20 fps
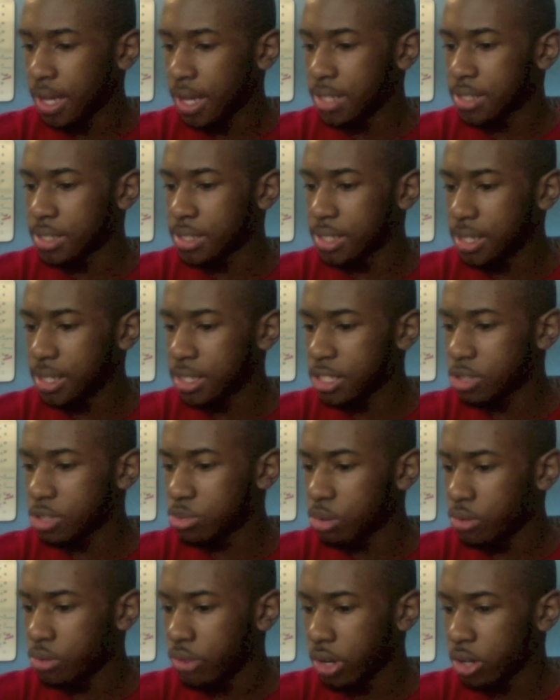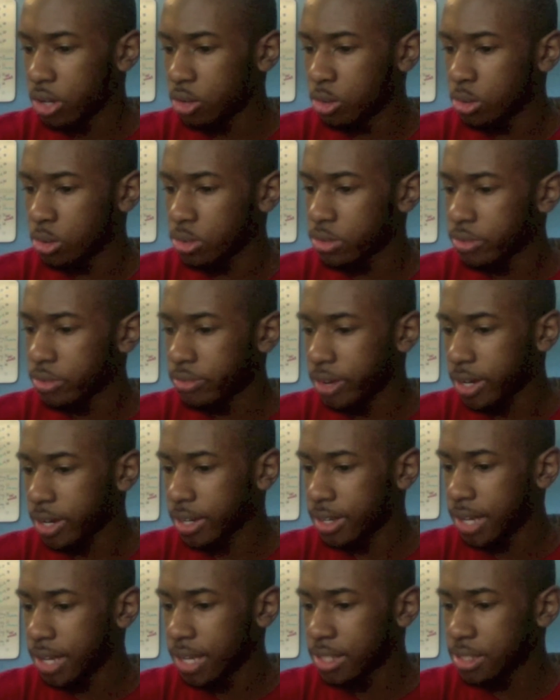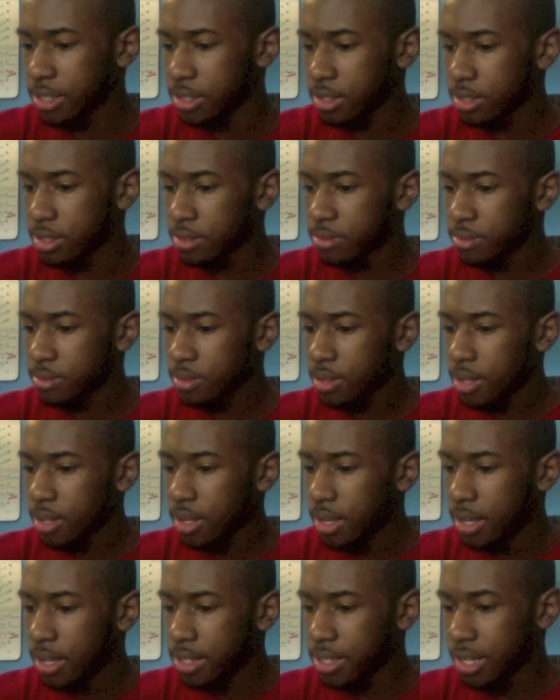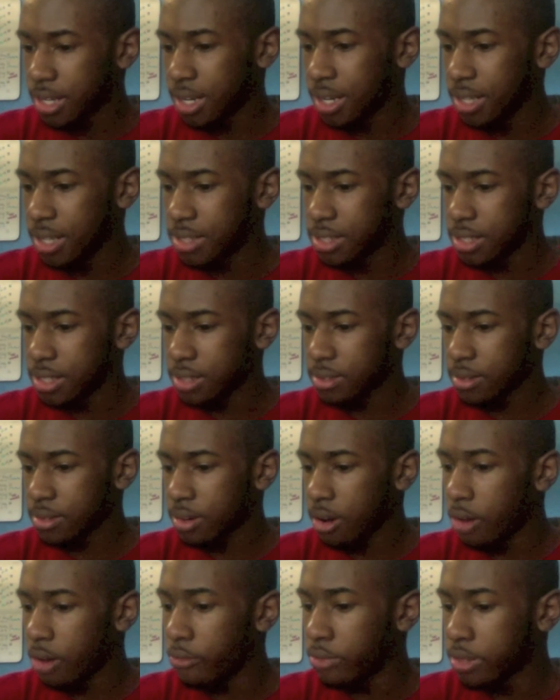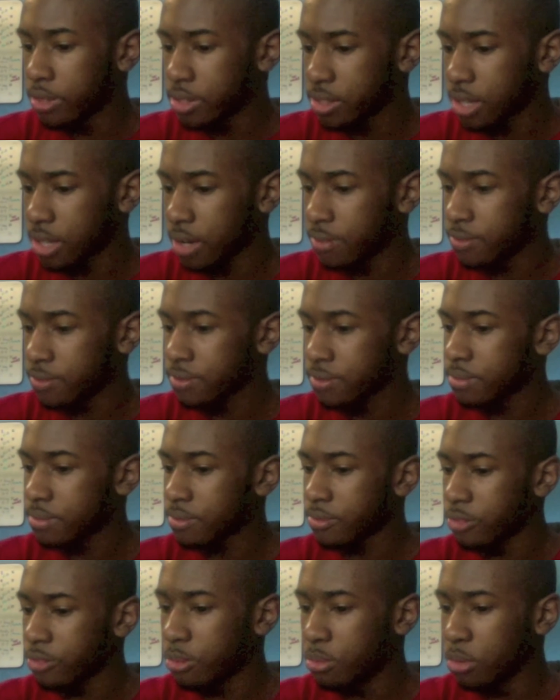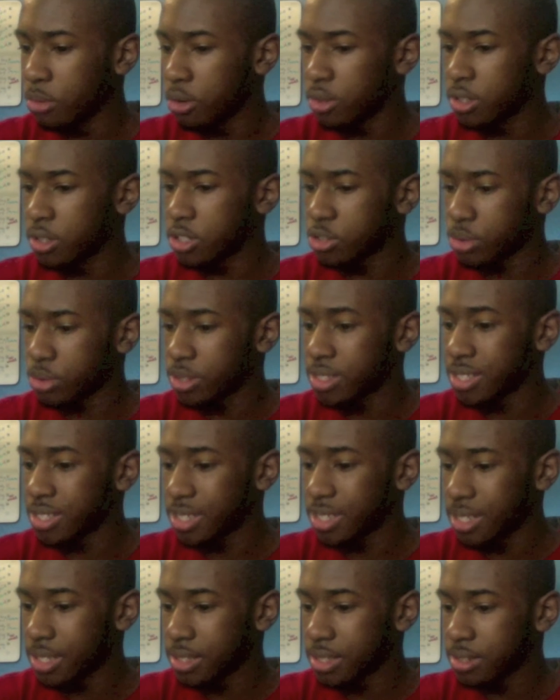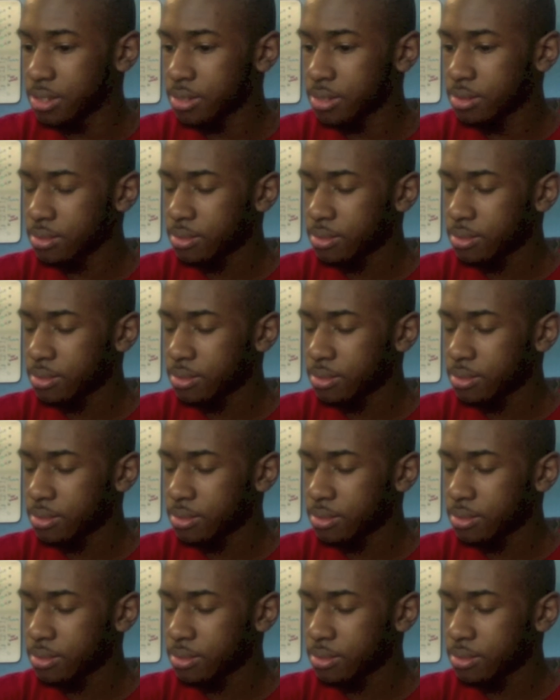He has a Guinness World Record recognizing his collecting of the stuff for more than 20 years.